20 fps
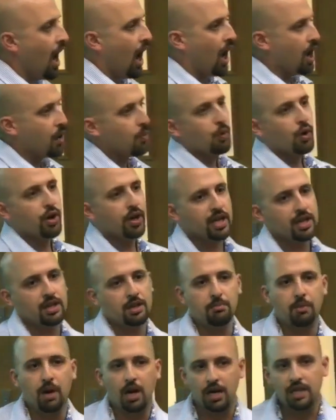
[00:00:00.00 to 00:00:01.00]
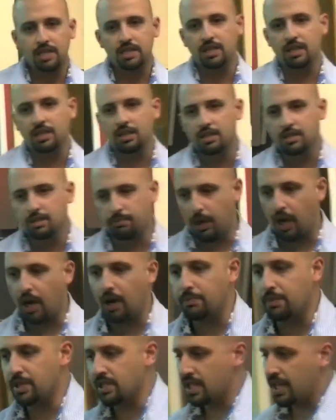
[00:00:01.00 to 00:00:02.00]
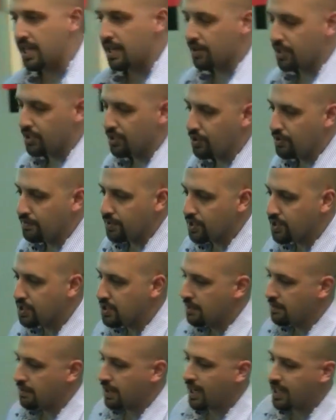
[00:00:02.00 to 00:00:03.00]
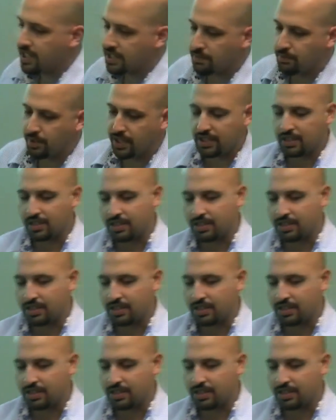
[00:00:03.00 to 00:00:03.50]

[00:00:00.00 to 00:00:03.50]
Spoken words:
I work in the marketing department here at the University of Canterbury,